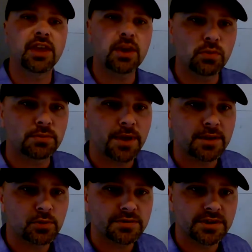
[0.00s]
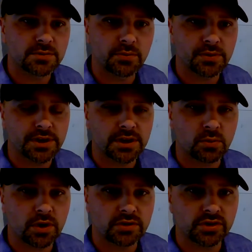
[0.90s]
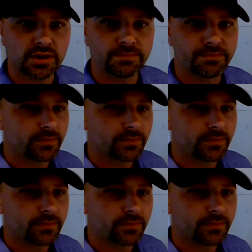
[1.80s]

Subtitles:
think it will make more sense when we look at a worksheet.